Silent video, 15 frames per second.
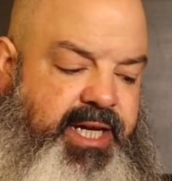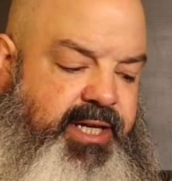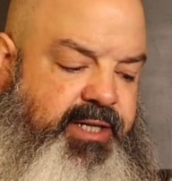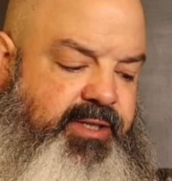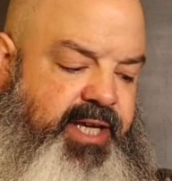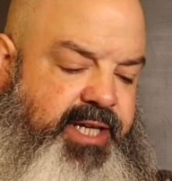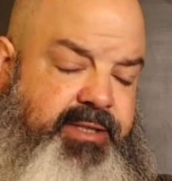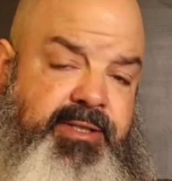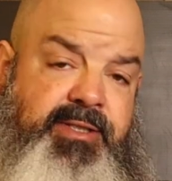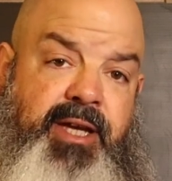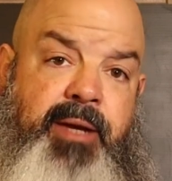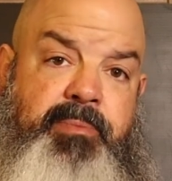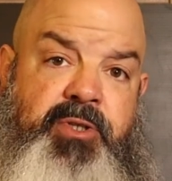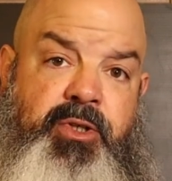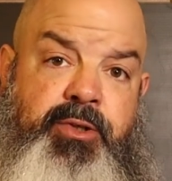and that
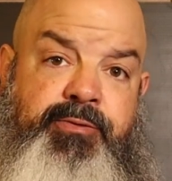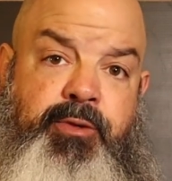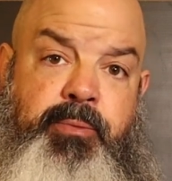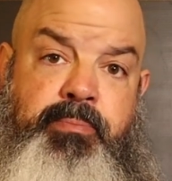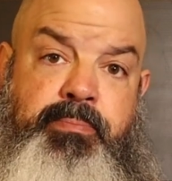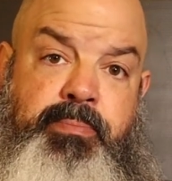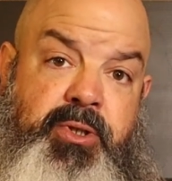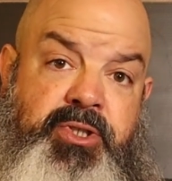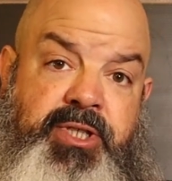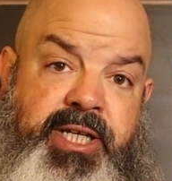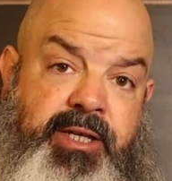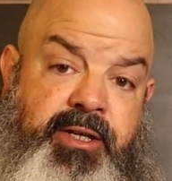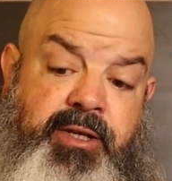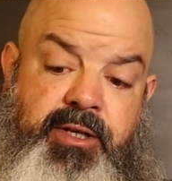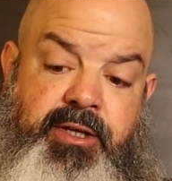stopped her from
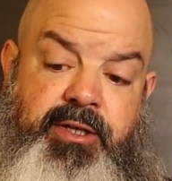pushing